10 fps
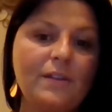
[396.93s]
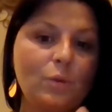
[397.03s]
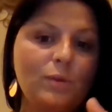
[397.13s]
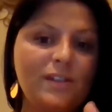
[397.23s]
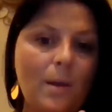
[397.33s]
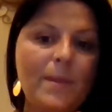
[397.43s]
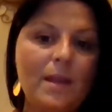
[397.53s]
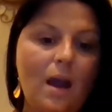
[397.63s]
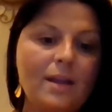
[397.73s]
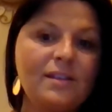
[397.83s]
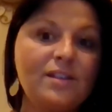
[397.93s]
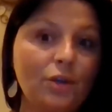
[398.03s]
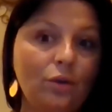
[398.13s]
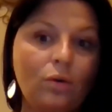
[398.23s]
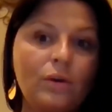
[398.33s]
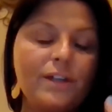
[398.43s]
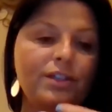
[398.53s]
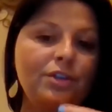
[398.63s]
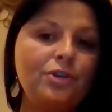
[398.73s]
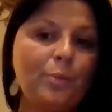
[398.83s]
So it's something I still
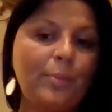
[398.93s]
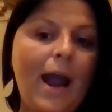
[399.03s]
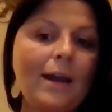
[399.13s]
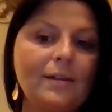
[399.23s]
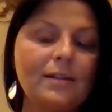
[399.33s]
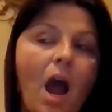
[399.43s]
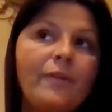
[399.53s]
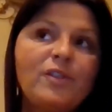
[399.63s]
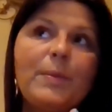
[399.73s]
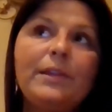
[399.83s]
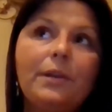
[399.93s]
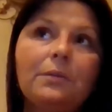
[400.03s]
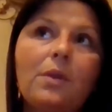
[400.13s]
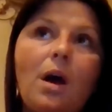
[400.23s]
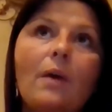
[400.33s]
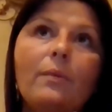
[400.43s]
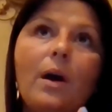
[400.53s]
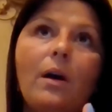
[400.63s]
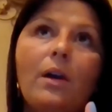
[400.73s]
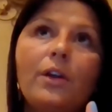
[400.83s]
continue to practice. I've spent
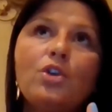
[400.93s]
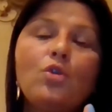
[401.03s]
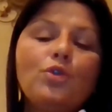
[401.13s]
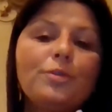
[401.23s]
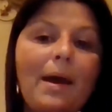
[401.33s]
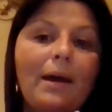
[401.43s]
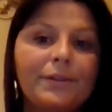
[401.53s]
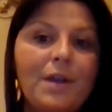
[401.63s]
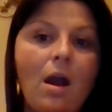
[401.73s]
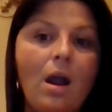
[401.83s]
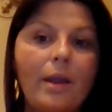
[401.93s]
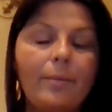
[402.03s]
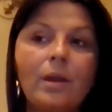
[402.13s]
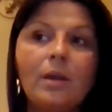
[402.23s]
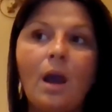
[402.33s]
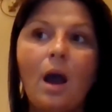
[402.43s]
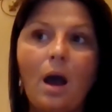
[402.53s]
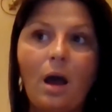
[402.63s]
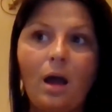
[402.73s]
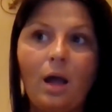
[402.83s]
a huge amount of time
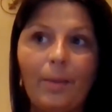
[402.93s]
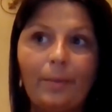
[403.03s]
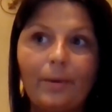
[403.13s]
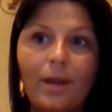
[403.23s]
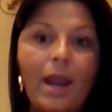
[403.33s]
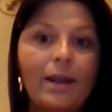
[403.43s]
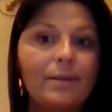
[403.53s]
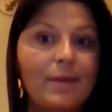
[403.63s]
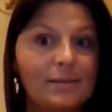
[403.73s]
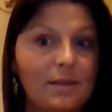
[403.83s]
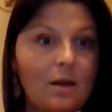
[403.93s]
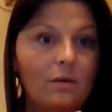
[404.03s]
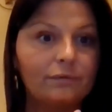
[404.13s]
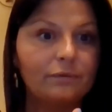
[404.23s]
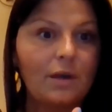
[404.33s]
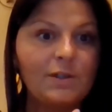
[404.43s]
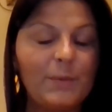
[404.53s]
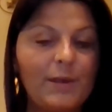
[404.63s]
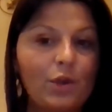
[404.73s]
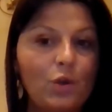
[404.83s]
hating myself. I
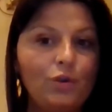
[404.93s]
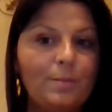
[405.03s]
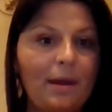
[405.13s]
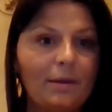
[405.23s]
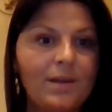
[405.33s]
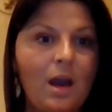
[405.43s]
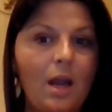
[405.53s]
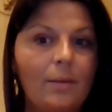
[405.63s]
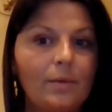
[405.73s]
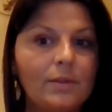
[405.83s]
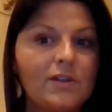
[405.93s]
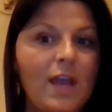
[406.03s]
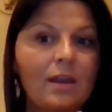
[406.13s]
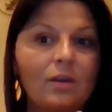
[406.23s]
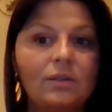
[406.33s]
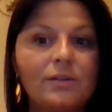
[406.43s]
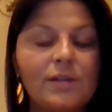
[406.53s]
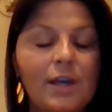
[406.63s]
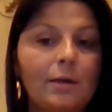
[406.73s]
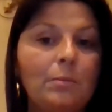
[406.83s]
spent a huge amount of time saying
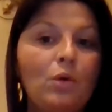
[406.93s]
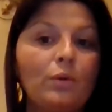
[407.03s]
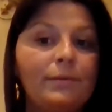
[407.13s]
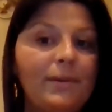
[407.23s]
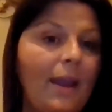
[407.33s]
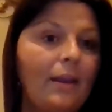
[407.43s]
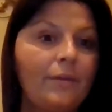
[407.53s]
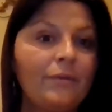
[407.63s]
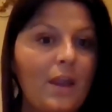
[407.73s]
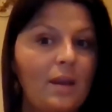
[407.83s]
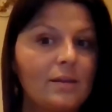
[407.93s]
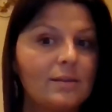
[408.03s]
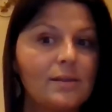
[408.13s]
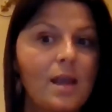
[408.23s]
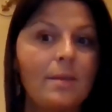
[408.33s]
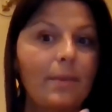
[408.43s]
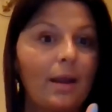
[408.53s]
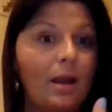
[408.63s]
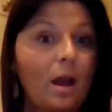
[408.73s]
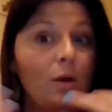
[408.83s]
terrible, negative things in
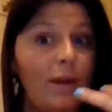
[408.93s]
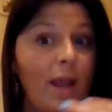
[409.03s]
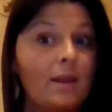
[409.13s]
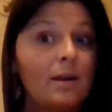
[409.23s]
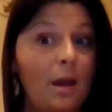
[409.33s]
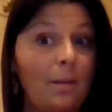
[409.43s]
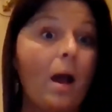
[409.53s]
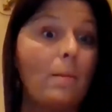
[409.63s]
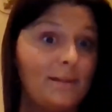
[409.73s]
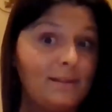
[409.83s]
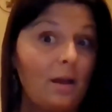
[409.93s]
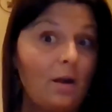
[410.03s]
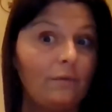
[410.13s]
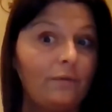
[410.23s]
my own head about myself.